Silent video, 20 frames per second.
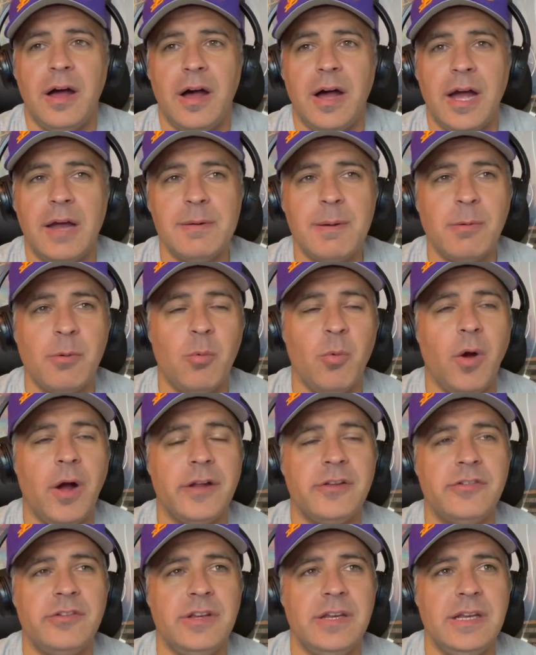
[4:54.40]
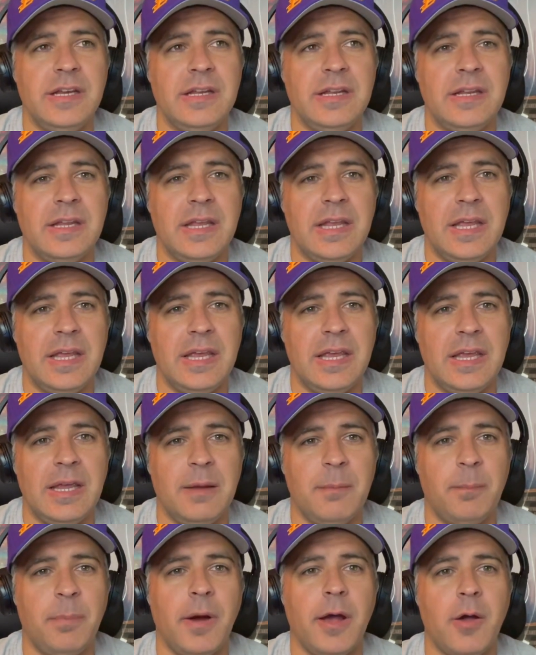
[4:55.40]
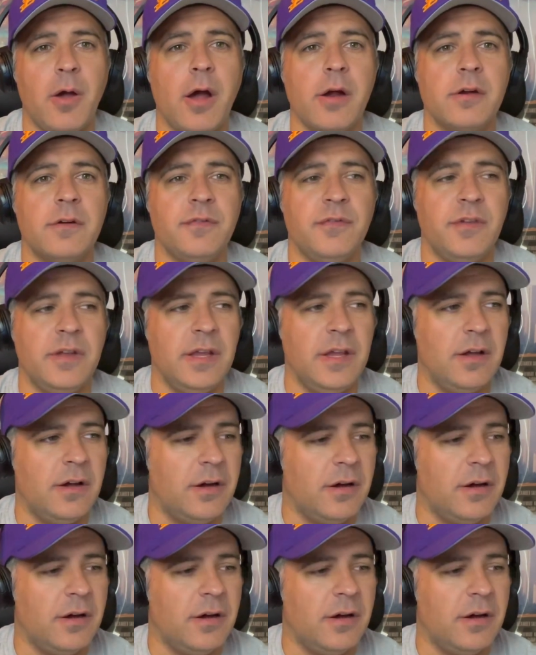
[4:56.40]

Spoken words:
I remember watching a biography